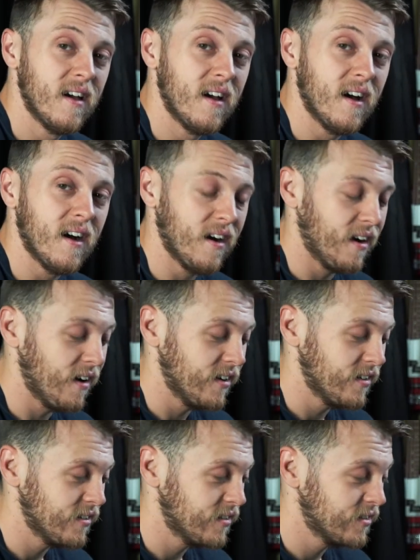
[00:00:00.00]
uh,
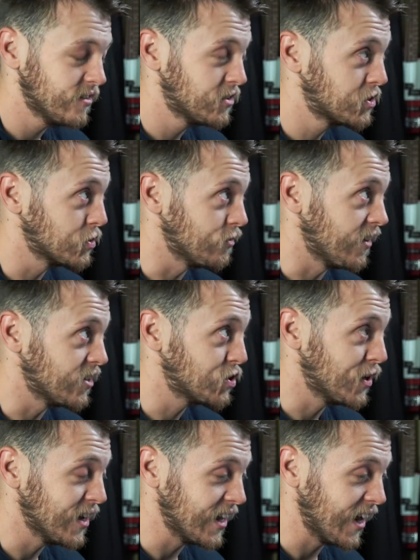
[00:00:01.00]
sort of like
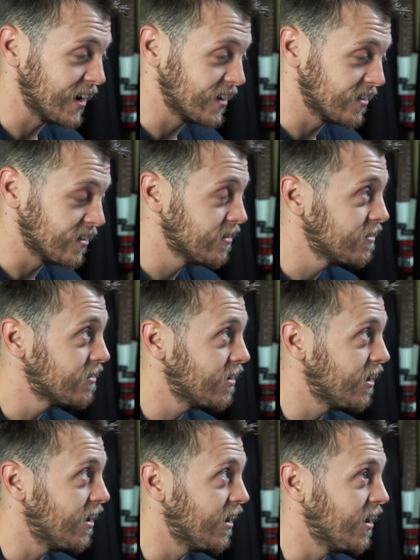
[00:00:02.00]
training calendar,
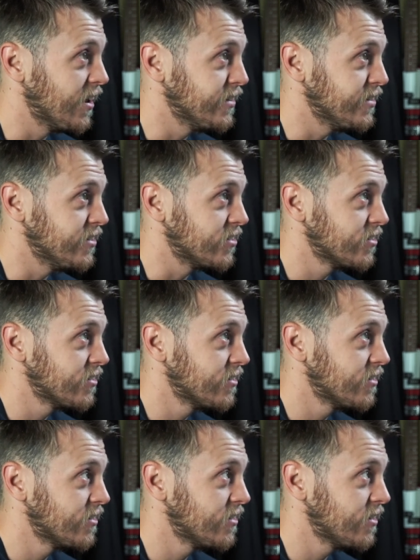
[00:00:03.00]
and
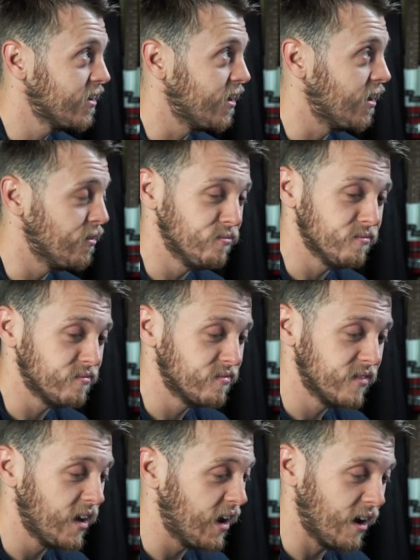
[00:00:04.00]
I'm,
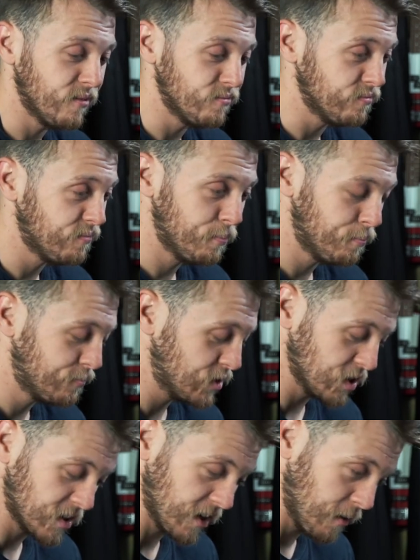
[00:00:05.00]
I'm
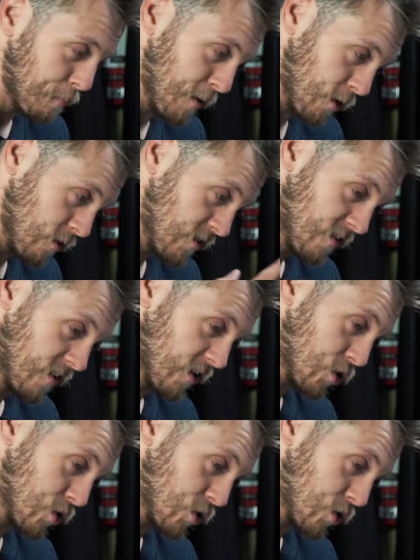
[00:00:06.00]
just gonna build a